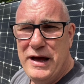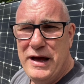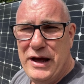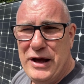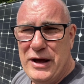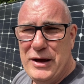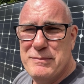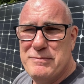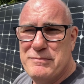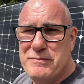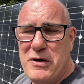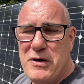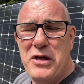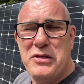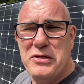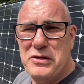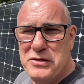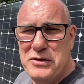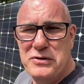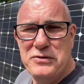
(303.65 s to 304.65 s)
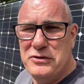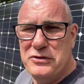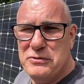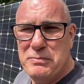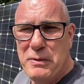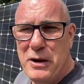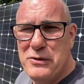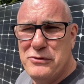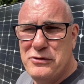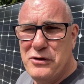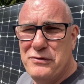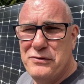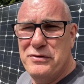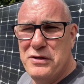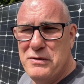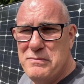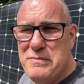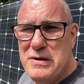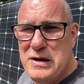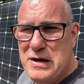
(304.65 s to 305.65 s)
Rather than dispose of
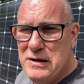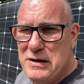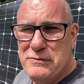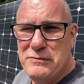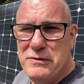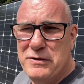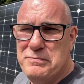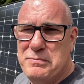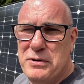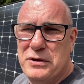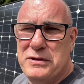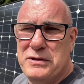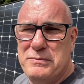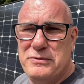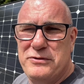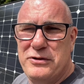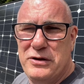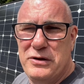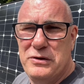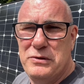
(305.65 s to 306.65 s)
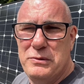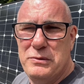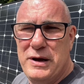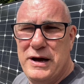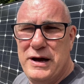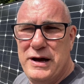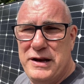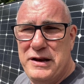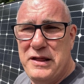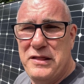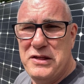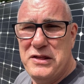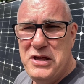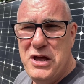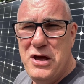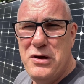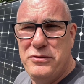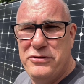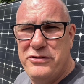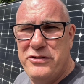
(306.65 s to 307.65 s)
them, we've put them to another
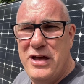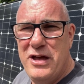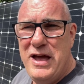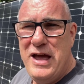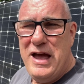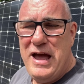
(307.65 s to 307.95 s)
use,